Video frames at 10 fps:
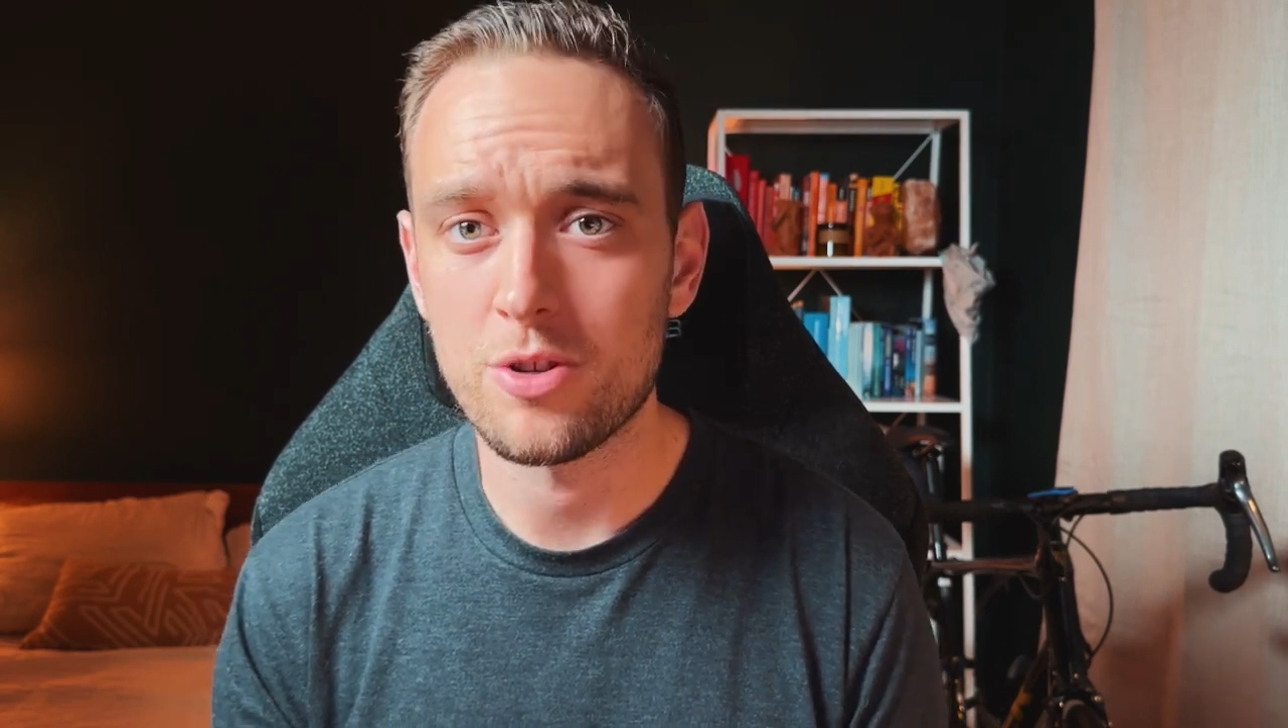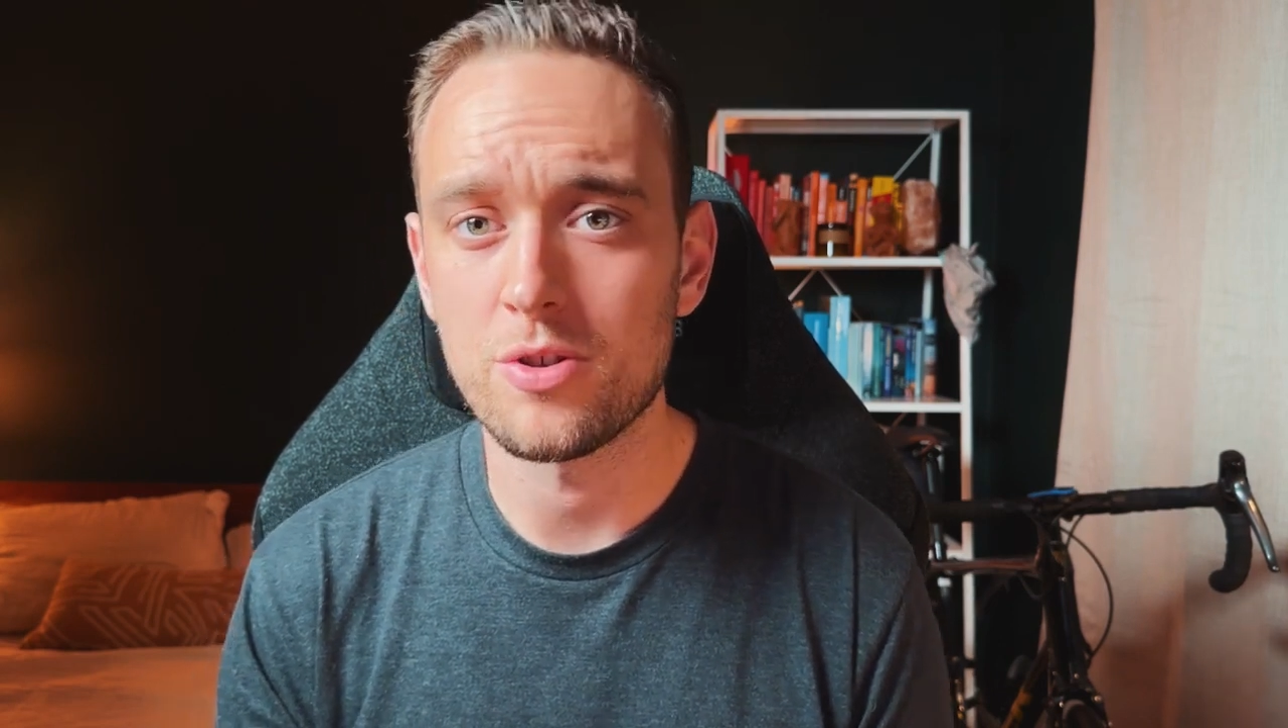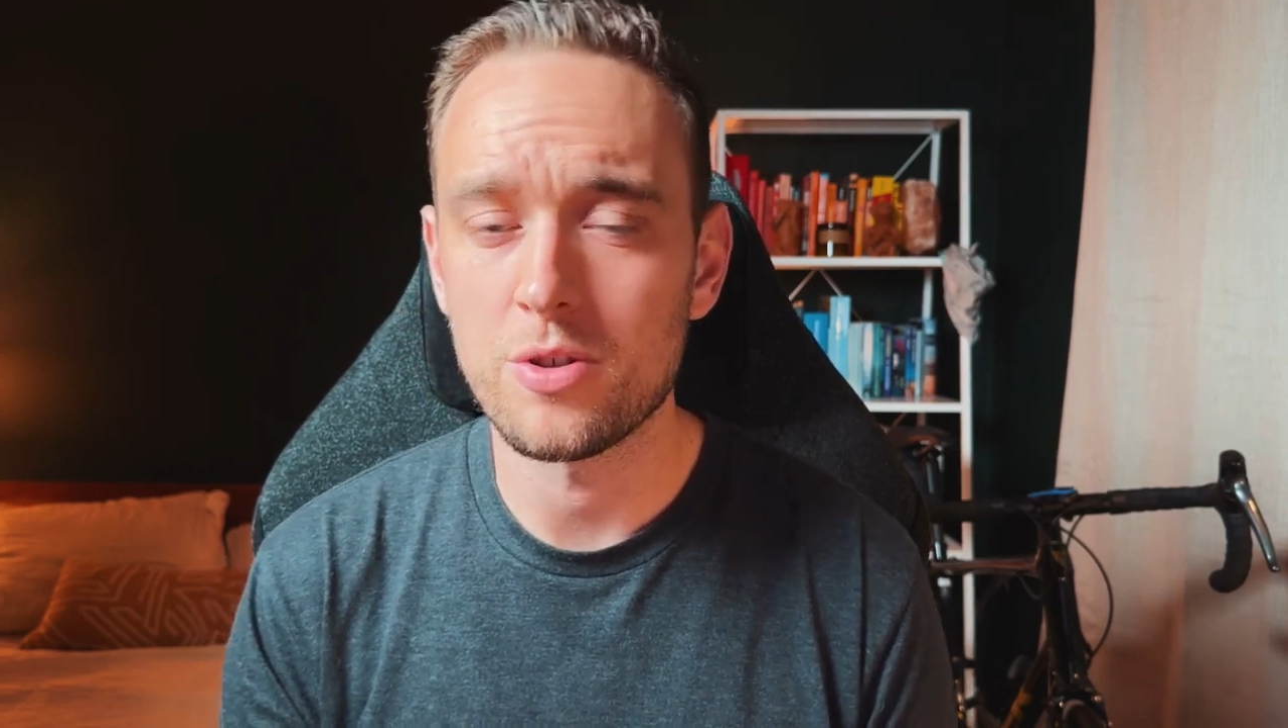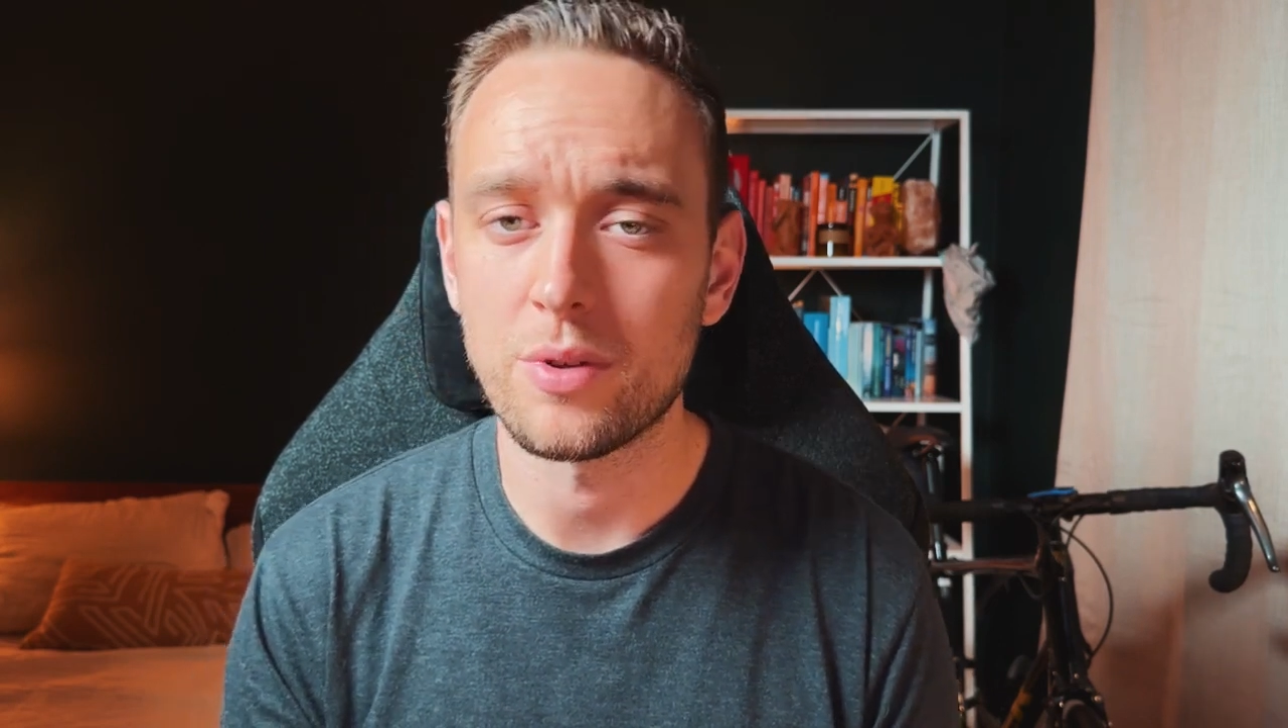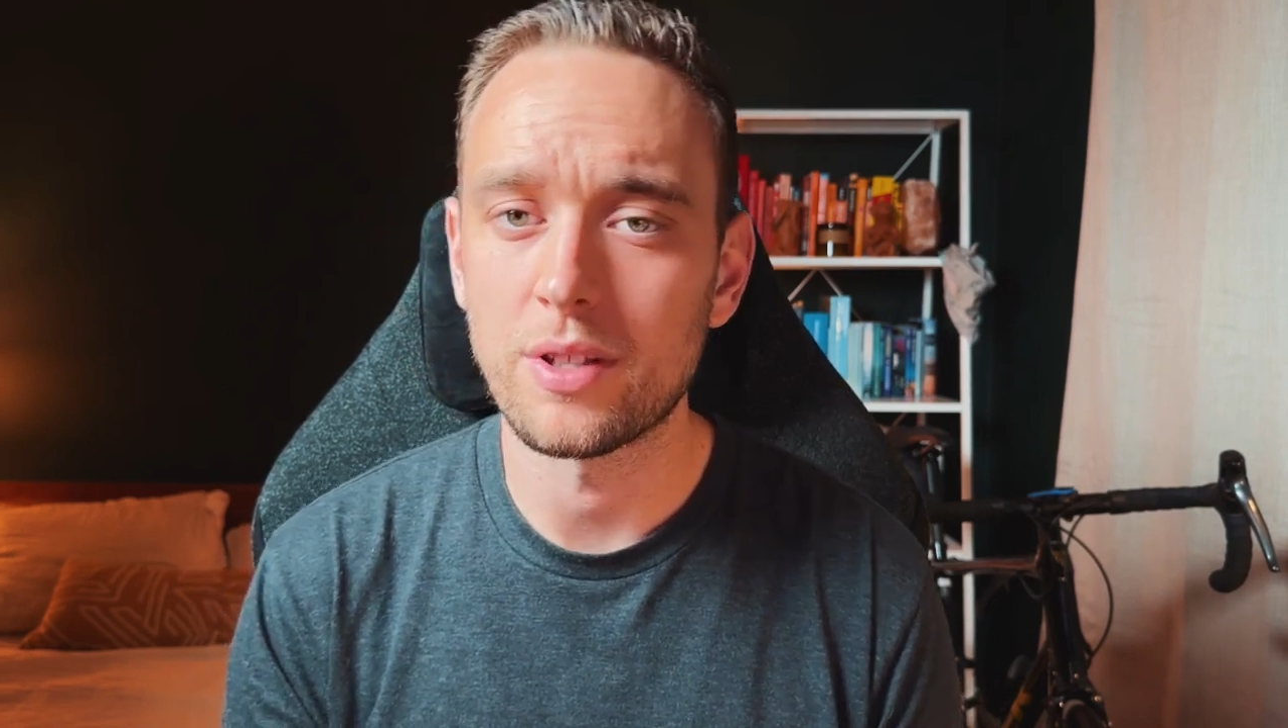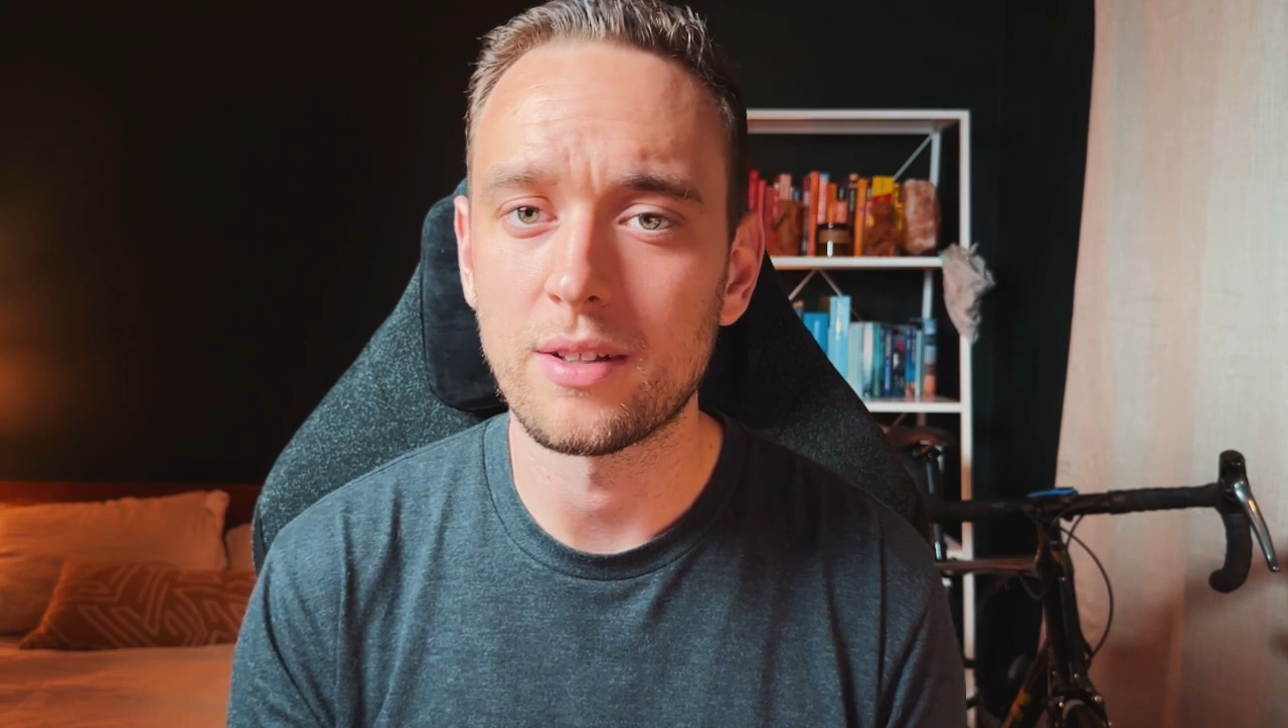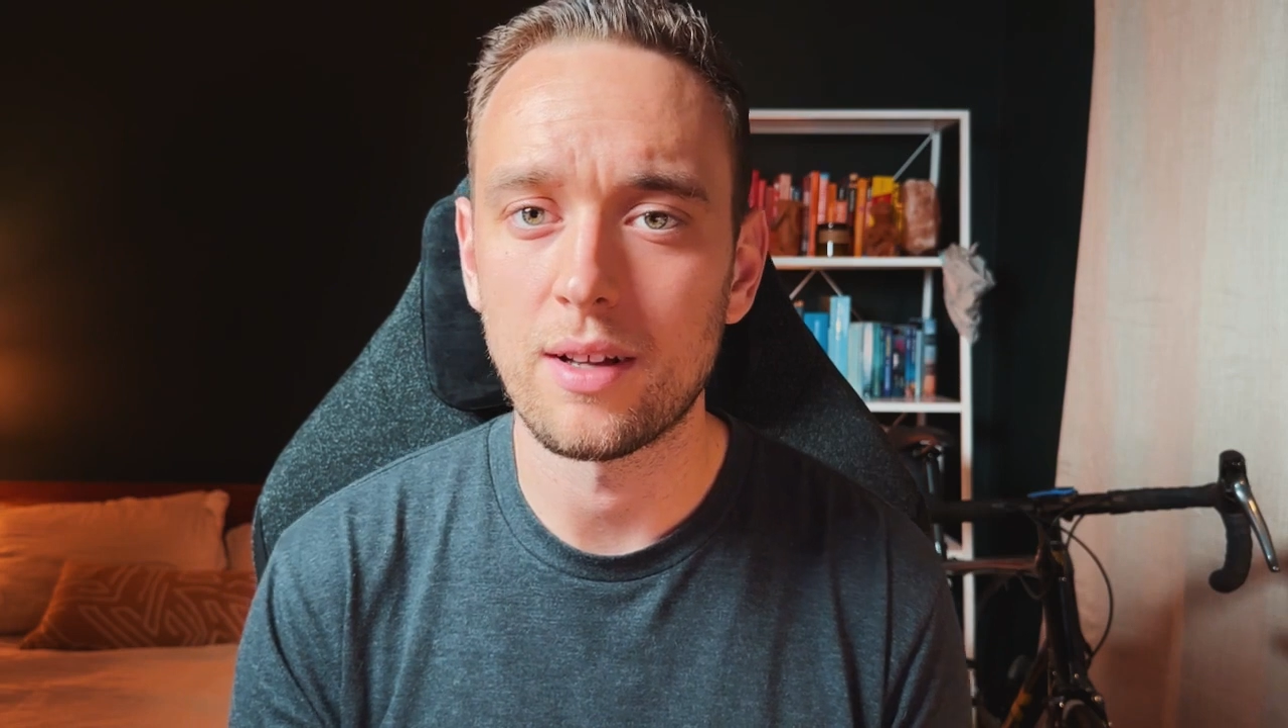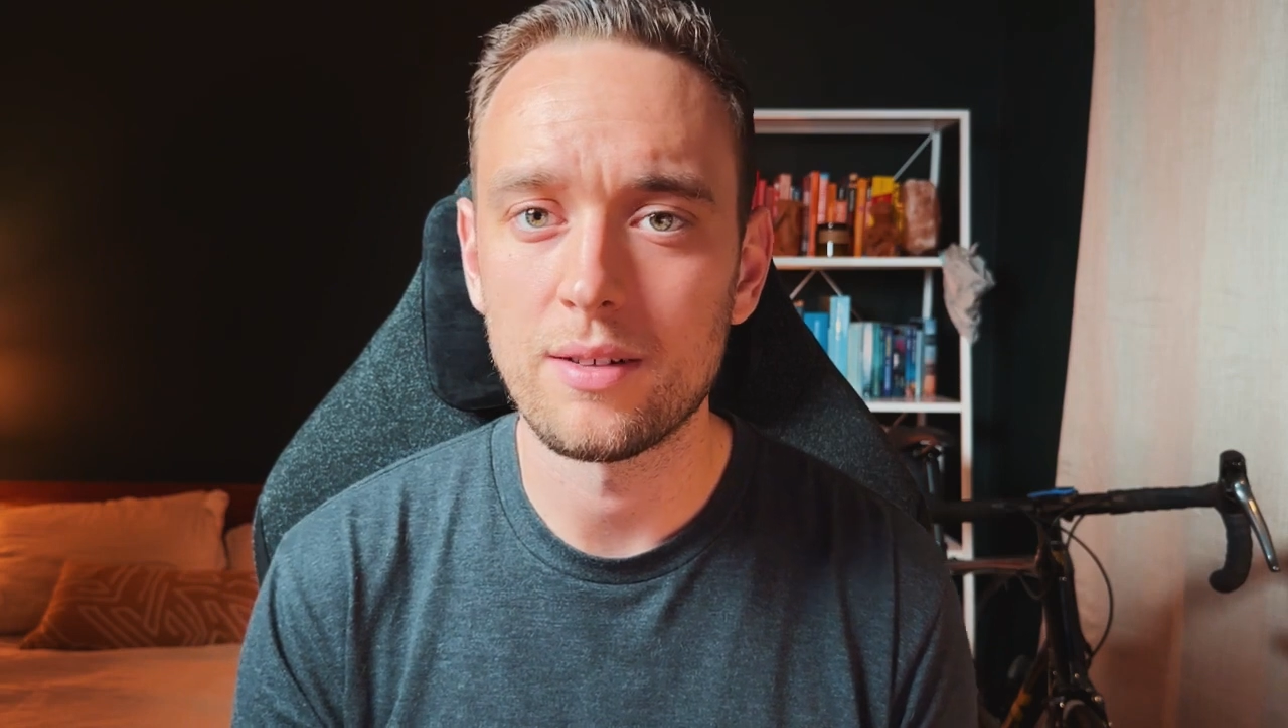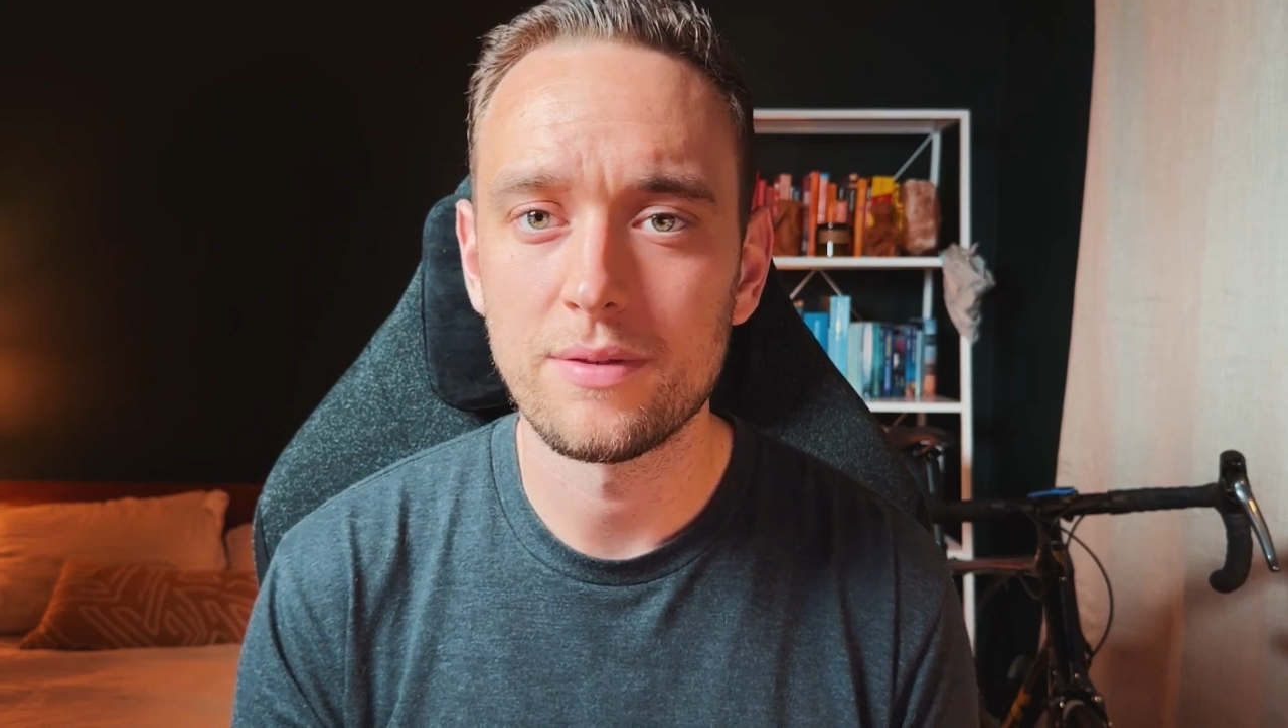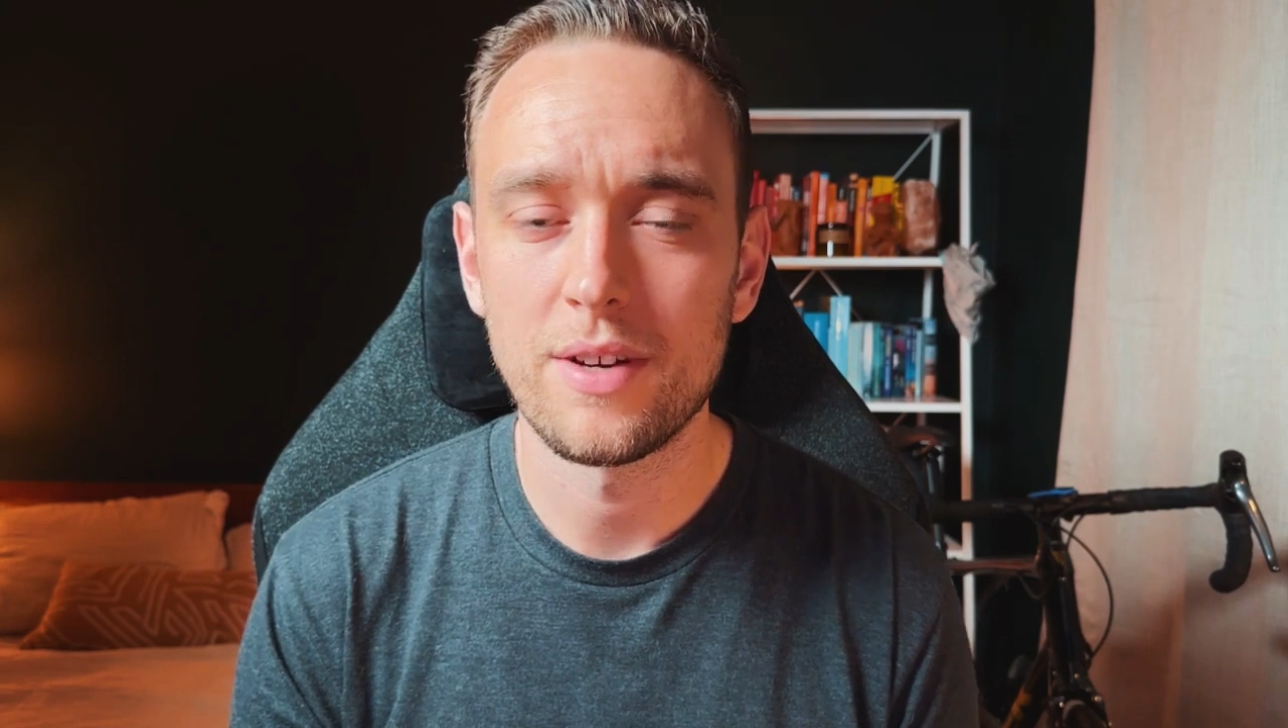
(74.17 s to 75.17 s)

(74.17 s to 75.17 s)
shoes you really love,